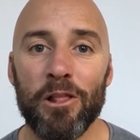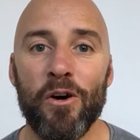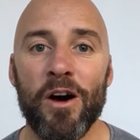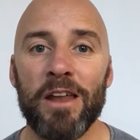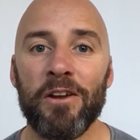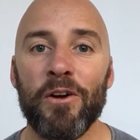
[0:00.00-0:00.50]

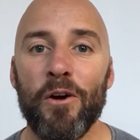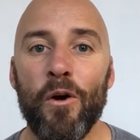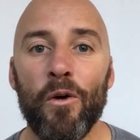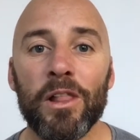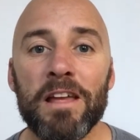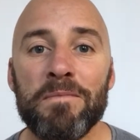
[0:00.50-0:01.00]
line
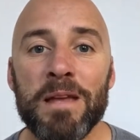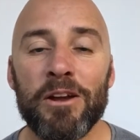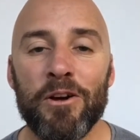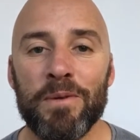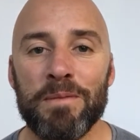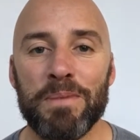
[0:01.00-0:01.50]
or leave me
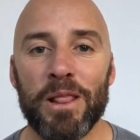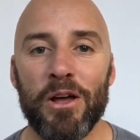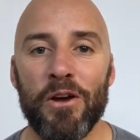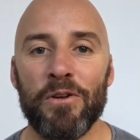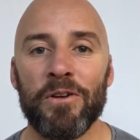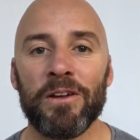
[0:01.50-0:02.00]
a comment
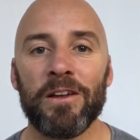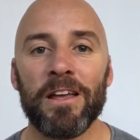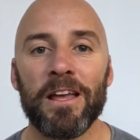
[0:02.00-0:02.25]
below.